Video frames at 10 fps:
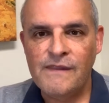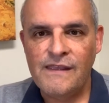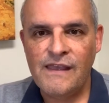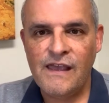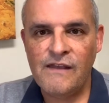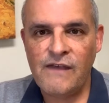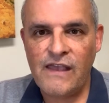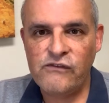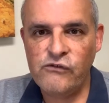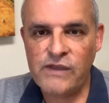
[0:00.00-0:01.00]

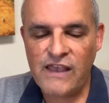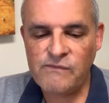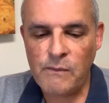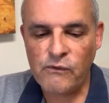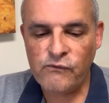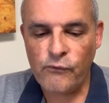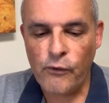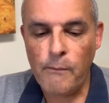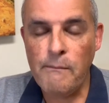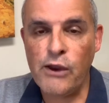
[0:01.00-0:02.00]
as new cast members
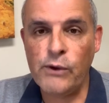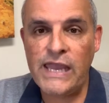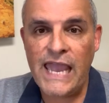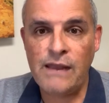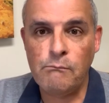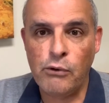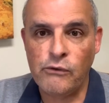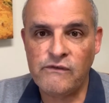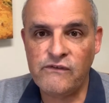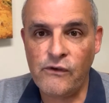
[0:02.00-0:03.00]
for Mary and
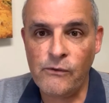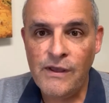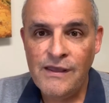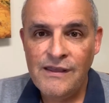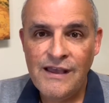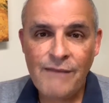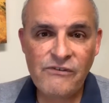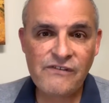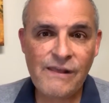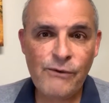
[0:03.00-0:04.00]
Bert. So I'm
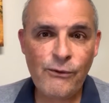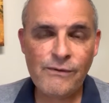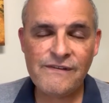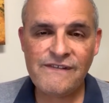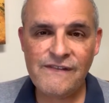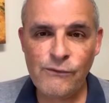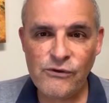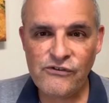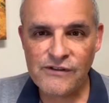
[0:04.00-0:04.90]
just glad we were able to see the original